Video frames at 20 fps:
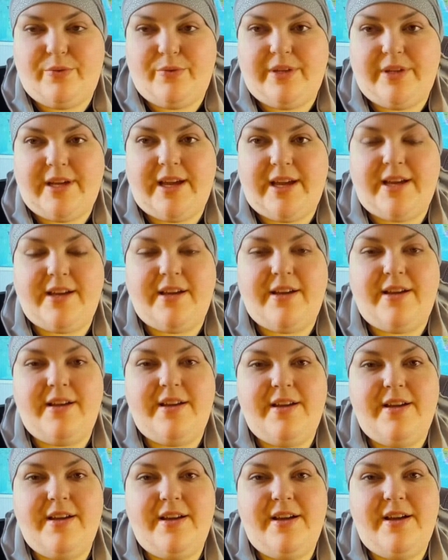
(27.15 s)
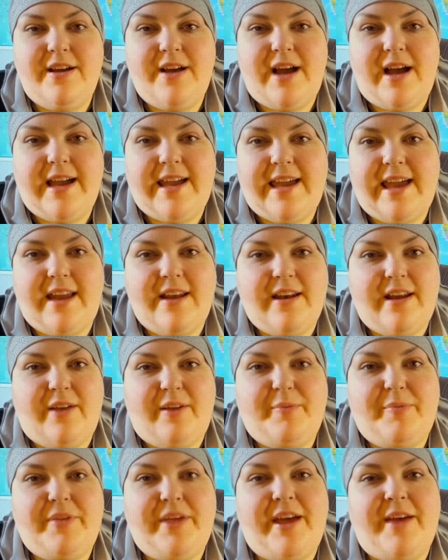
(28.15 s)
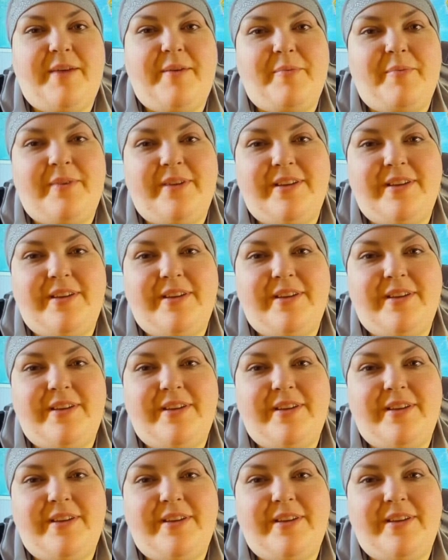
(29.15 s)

like I can help them.